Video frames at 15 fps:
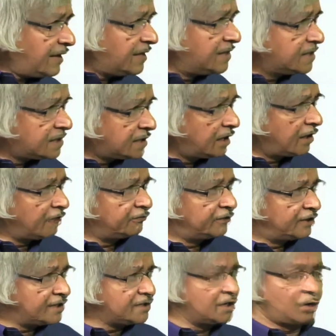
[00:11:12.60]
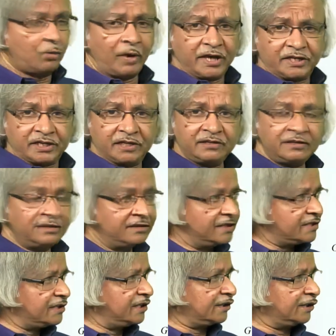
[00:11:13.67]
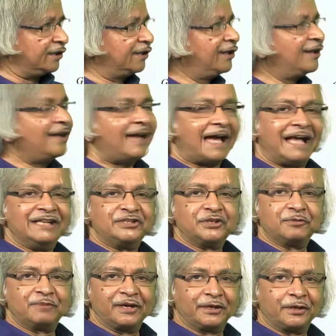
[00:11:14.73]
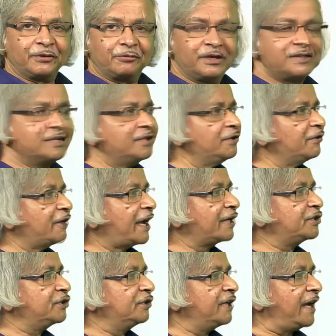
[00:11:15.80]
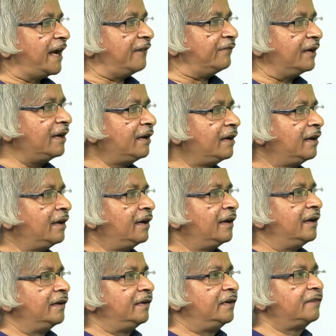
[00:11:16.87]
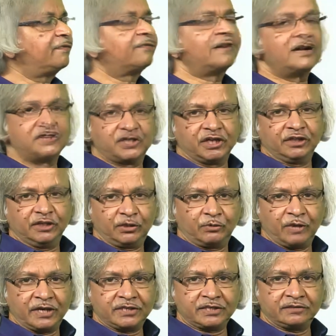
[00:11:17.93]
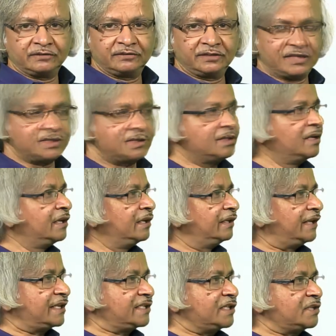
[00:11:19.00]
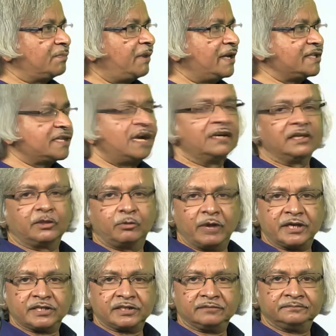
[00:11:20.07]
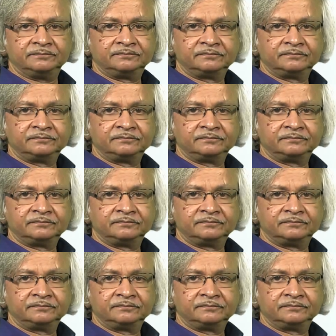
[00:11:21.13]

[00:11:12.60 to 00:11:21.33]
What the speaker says: instead of this equation, this little algebraic equation, you'd actually have a differential equation. That's this Poisson equation.